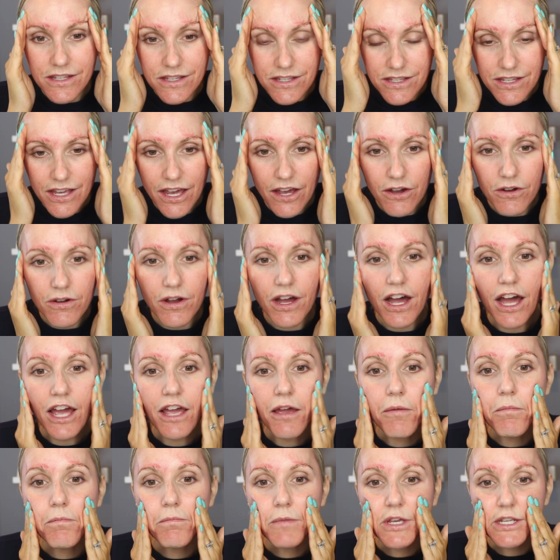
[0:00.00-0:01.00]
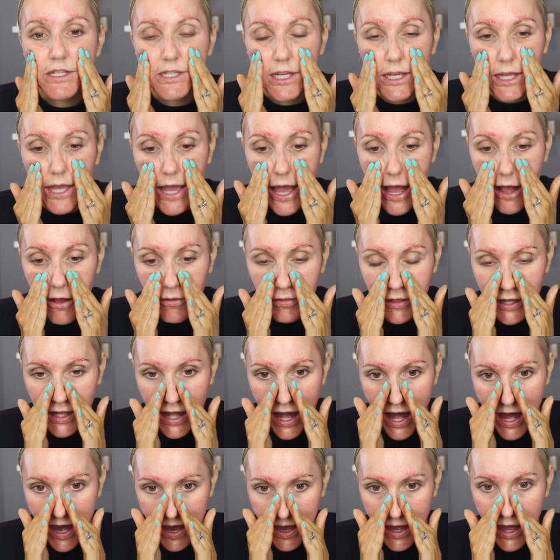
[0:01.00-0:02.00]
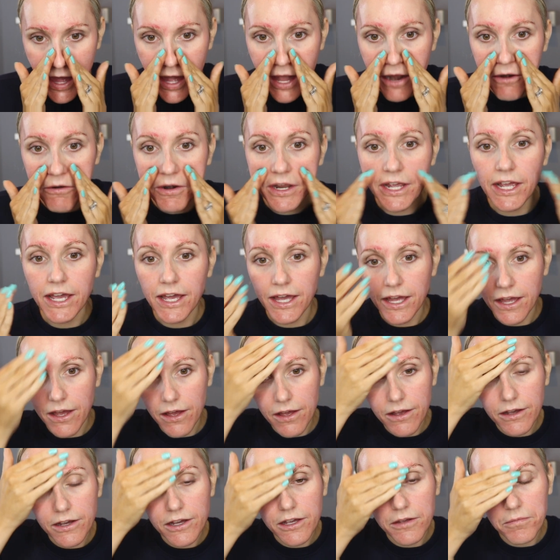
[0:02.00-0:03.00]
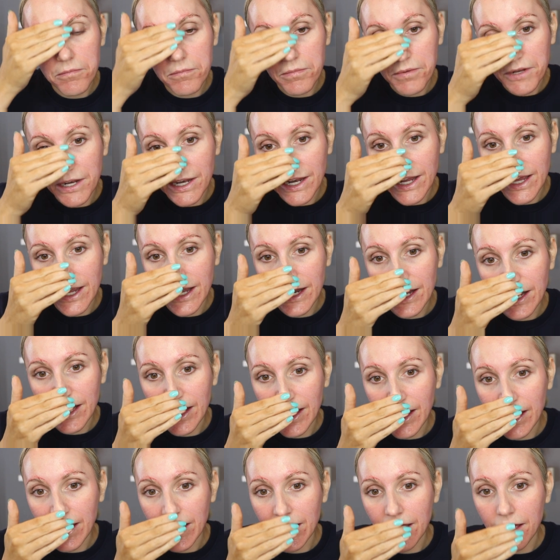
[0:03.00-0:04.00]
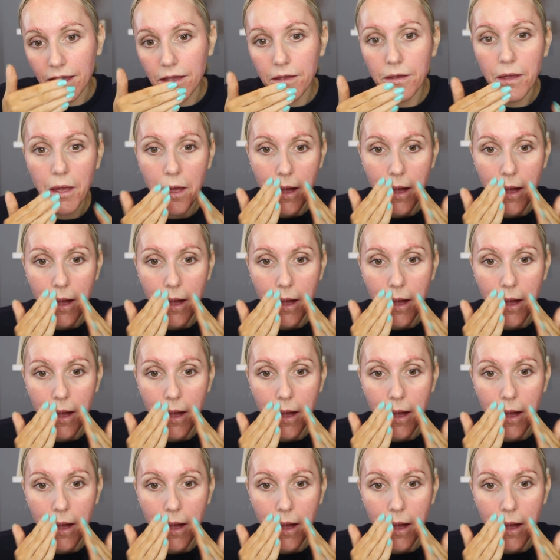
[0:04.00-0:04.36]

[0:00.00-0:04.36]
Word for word: So I am missing out the eye area completely